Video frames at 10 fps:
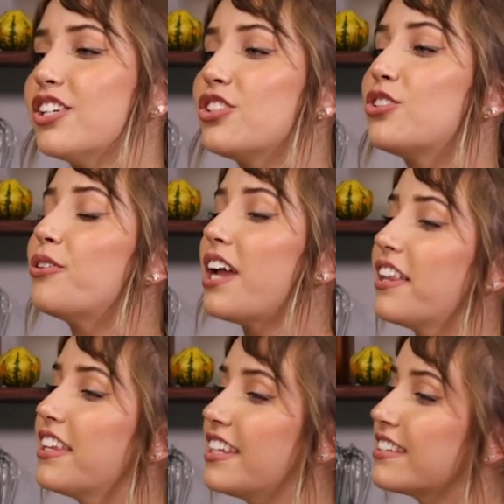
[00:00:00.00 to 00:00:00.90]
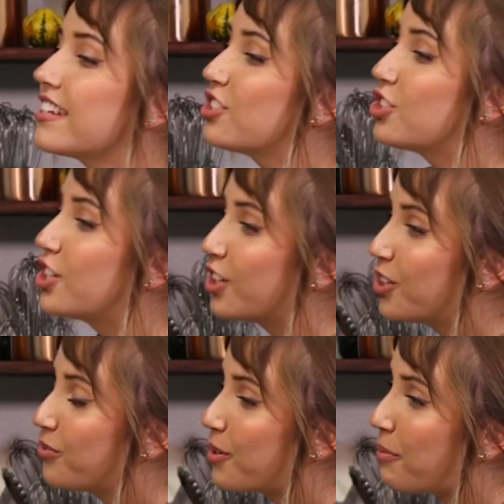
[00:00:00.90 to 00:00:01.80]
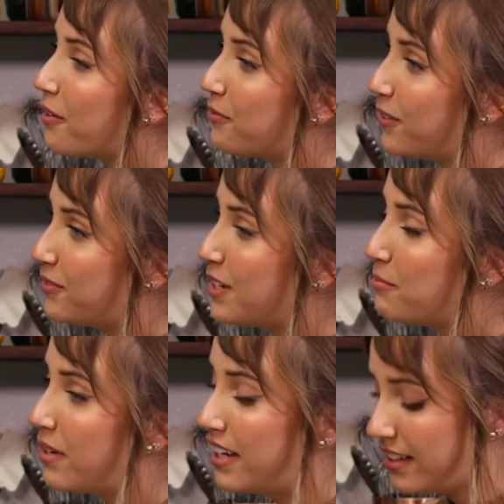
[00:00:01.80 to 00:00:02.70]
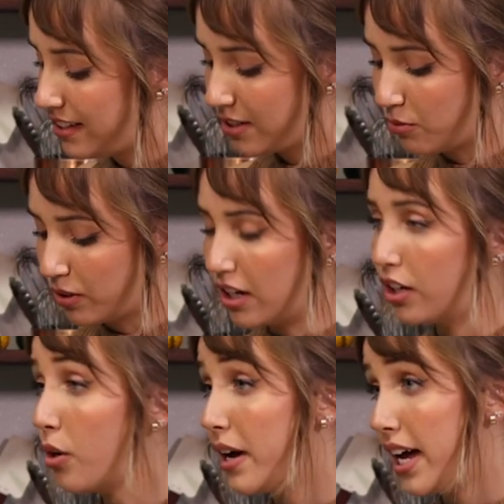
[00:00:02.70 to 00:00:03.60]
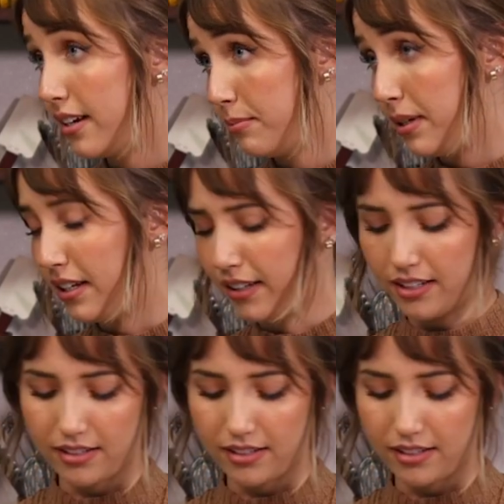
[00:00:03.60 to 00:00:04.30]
So now that this has chilled for about 15 minutes, we're gonna go ahead and peel it.